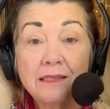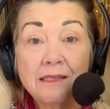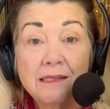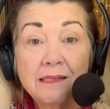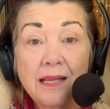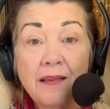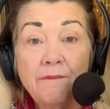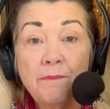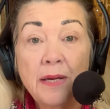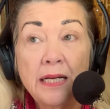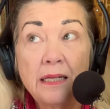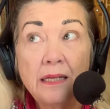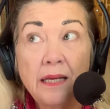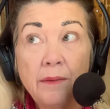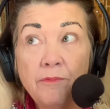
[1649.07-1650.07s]
to save
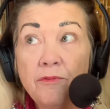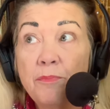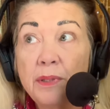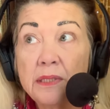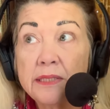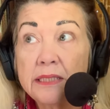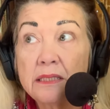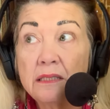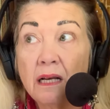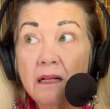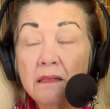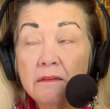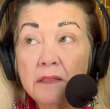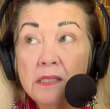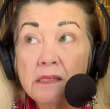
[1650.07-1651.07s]
money, to keep from building
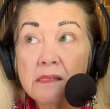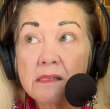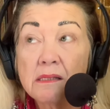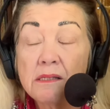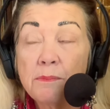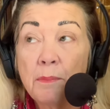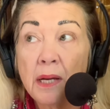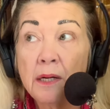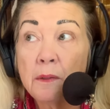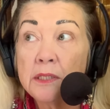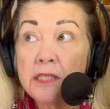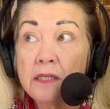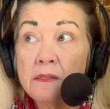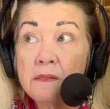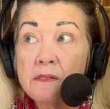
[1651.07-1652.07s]
tolerance, to
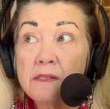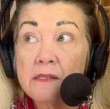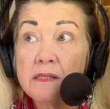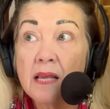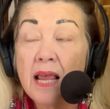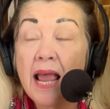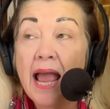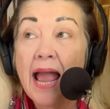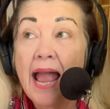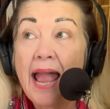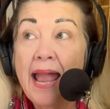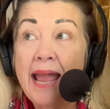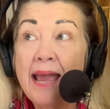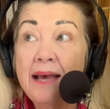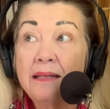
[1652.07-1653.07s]
microdose,
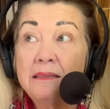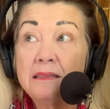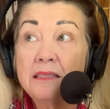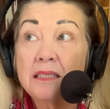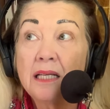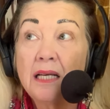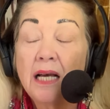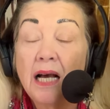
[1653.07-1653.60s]
and